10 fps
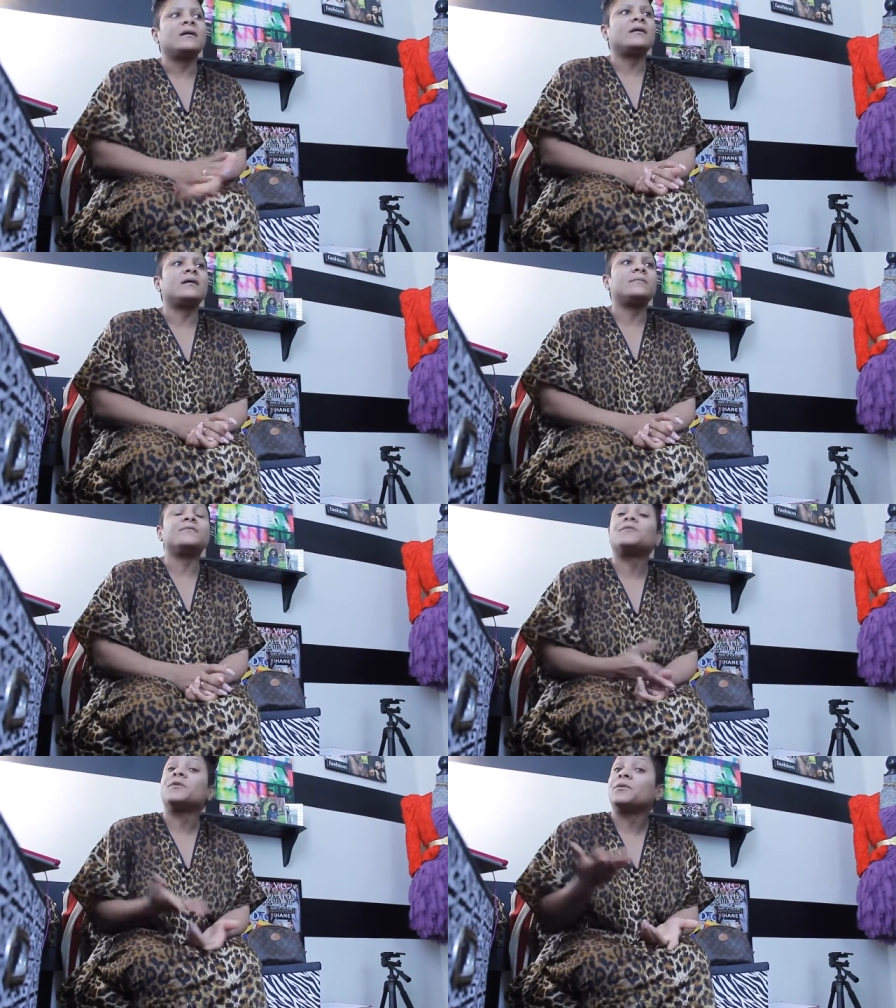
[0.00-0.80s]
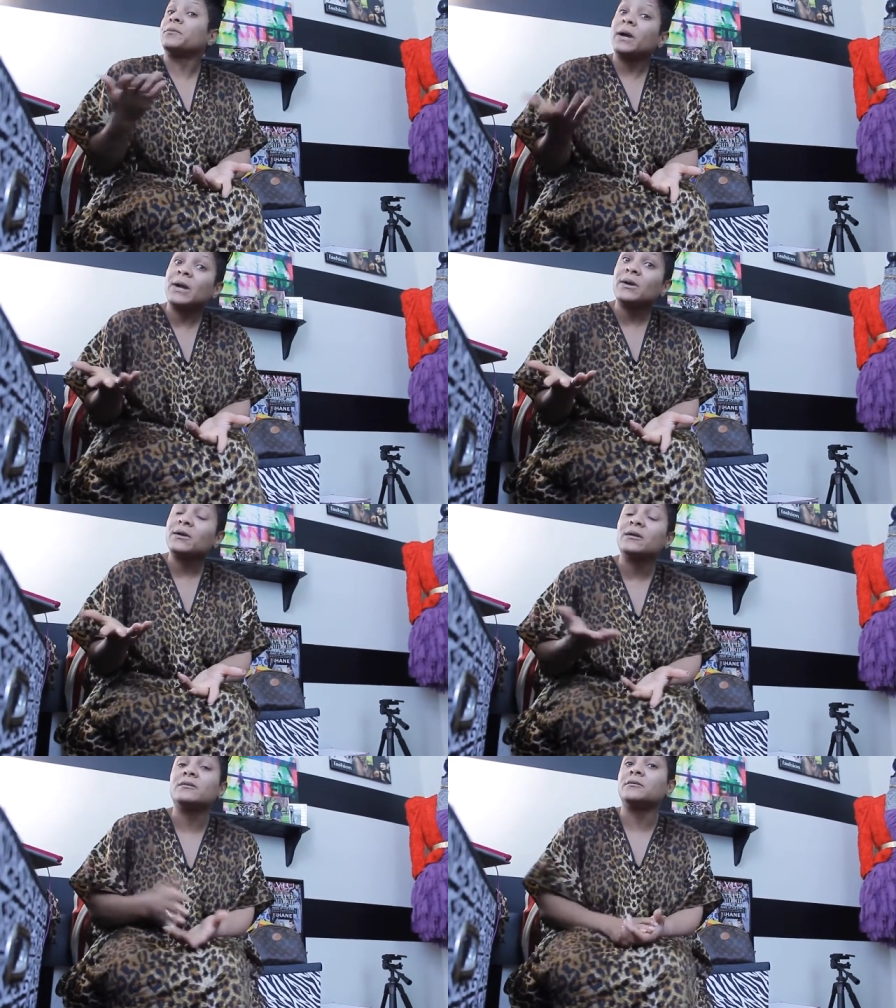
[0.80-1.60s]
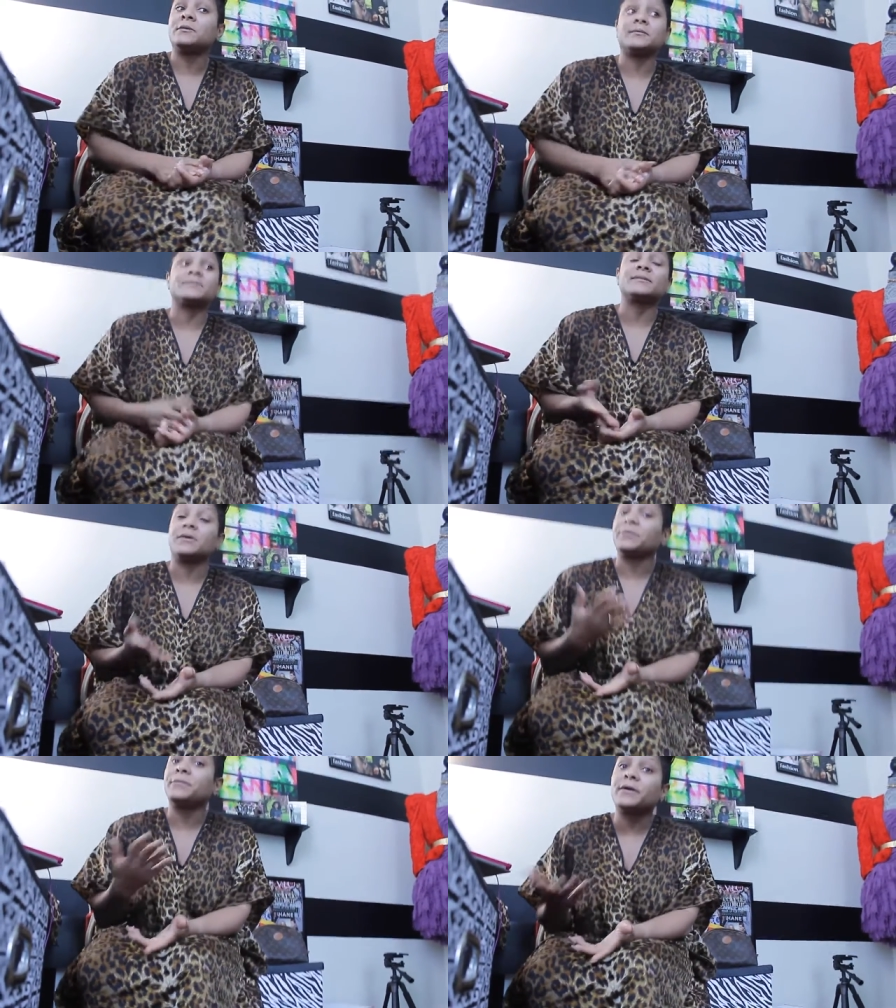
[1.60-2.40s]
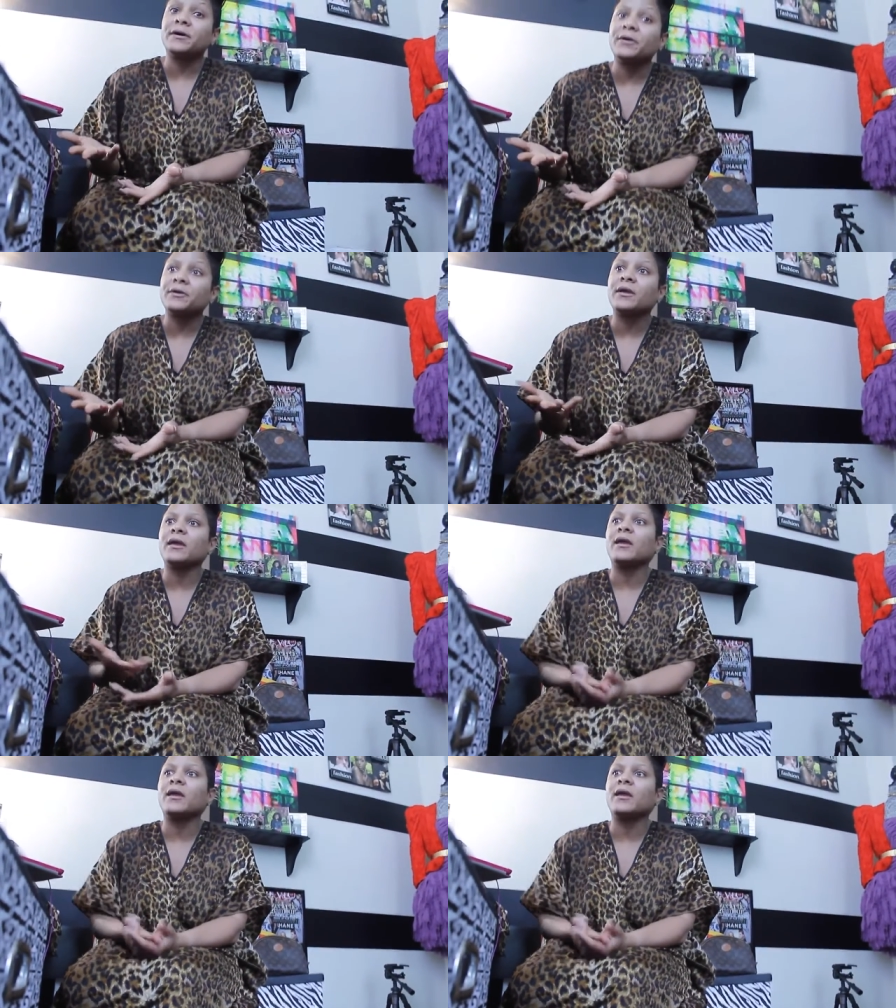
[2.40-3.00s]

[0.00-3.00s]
um, if you go to work, you'll be able to go to work,